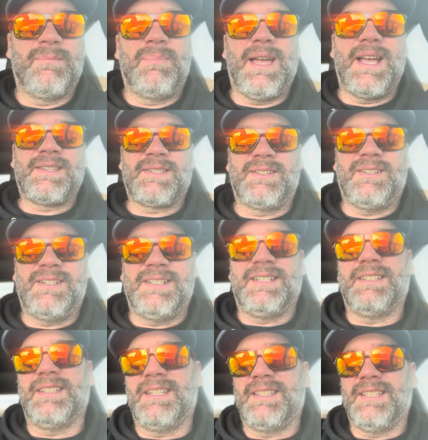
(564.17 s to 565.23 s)
pass it on
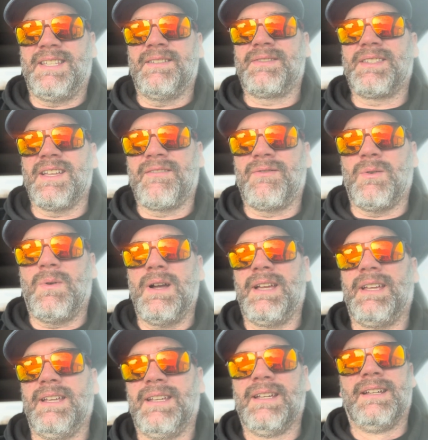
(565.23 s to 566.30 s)
and give stuff
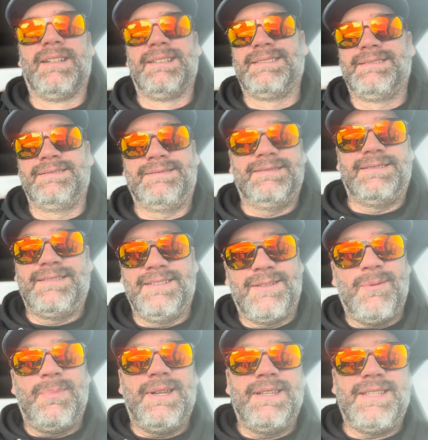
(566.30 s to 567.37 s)
away.
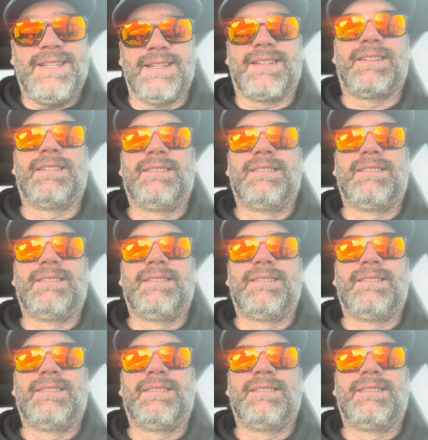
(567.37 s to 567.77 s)
Don't be a dick.